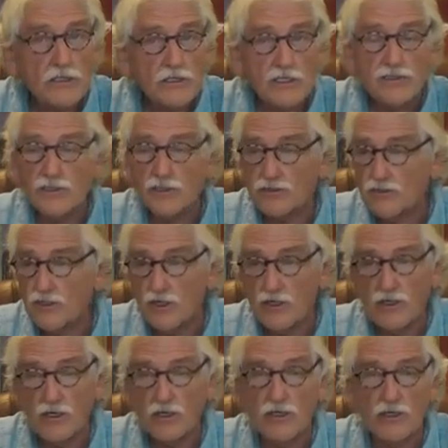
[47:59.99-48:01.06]
that's your
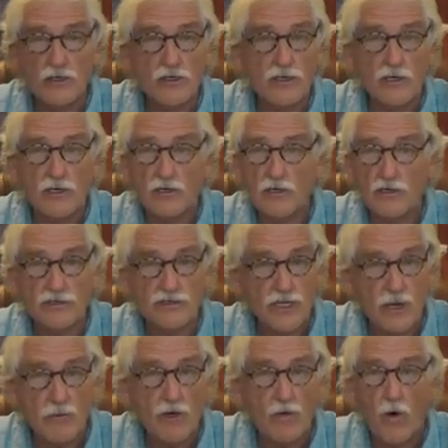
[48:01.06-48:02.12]

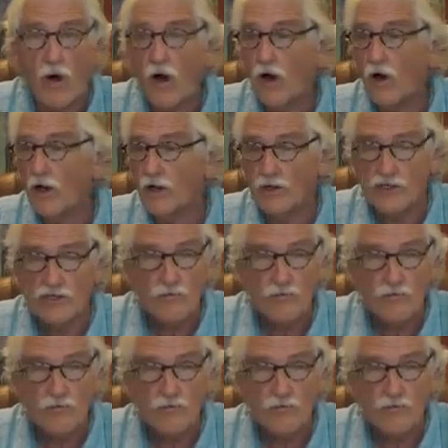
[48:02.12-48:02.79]
stomach wall and your